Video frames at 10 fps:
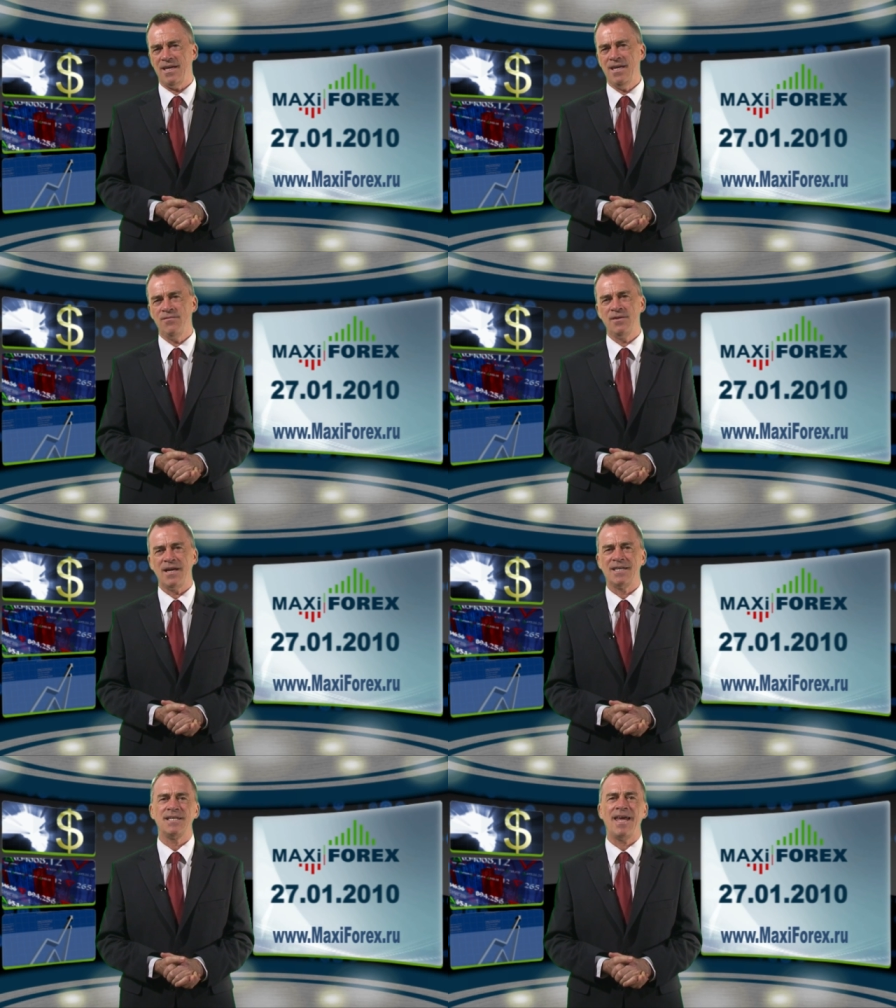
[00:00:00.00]

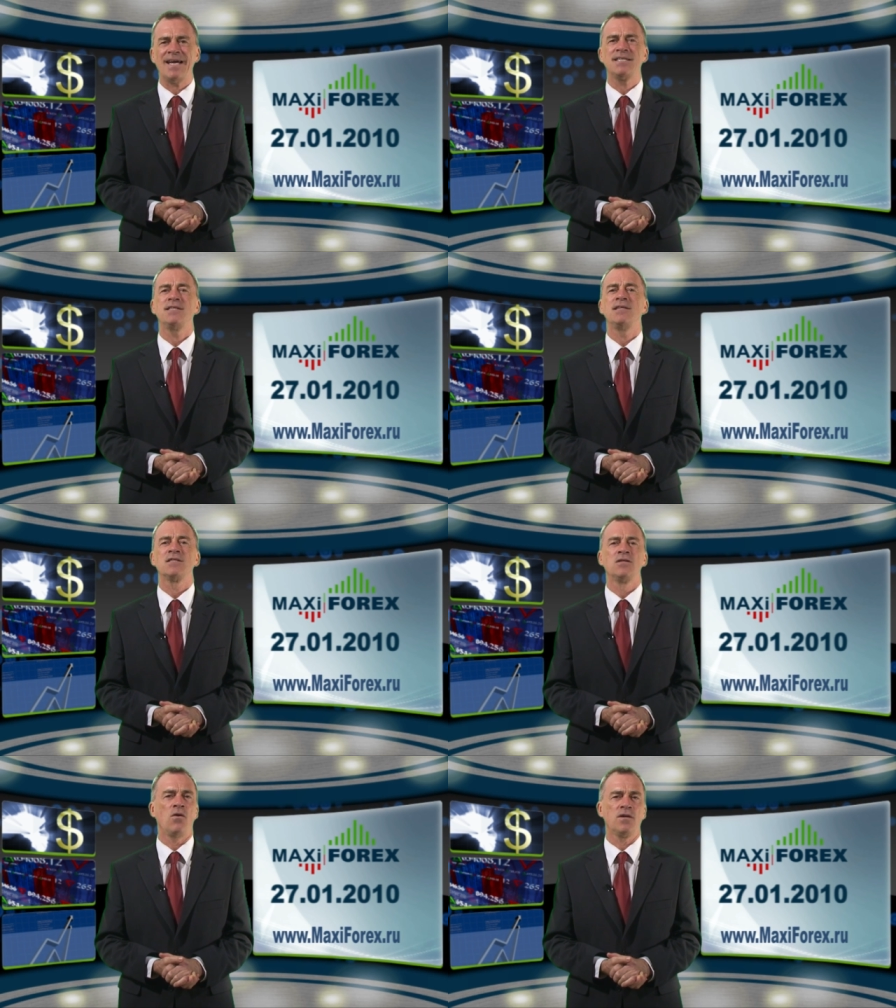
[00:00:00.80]
even as it exited
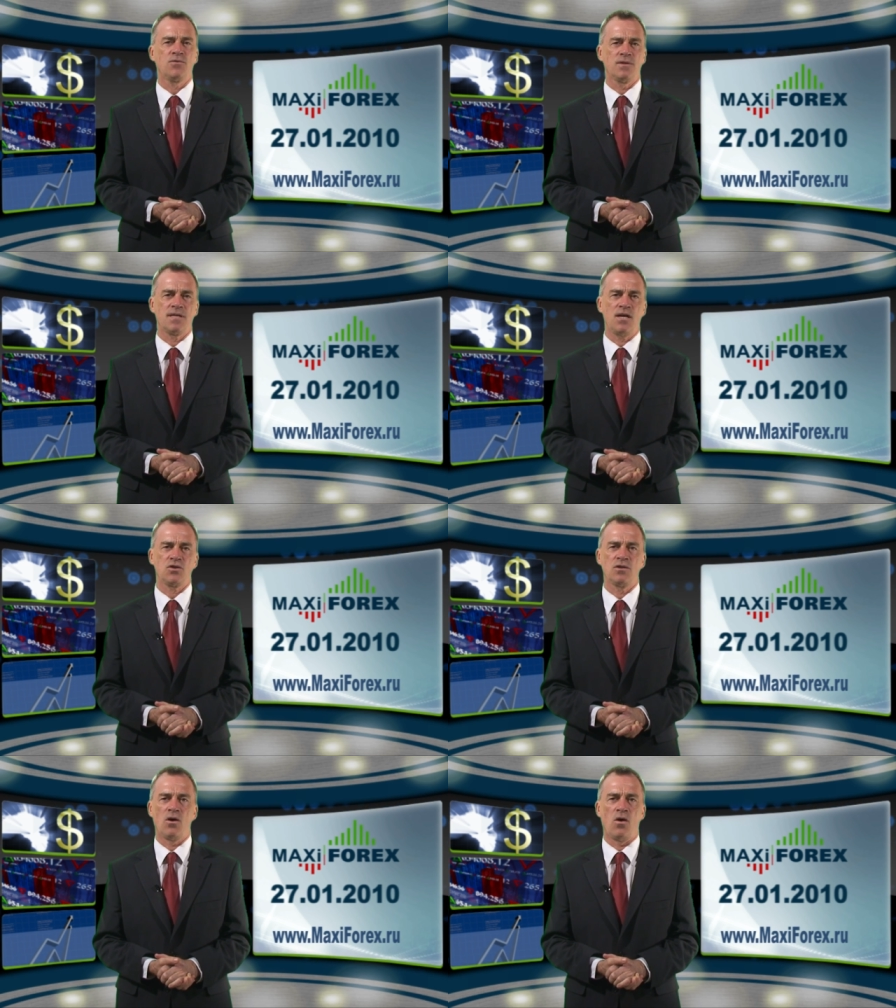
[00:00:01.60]
its longest
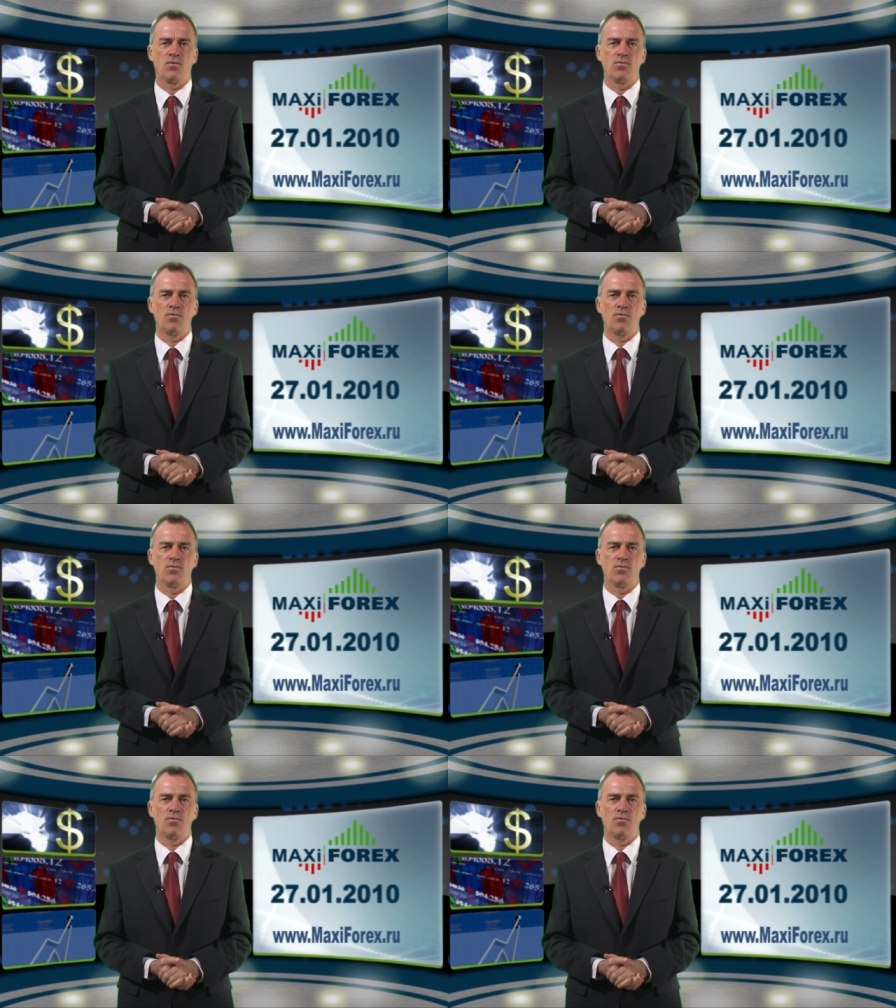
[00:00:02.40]
recession on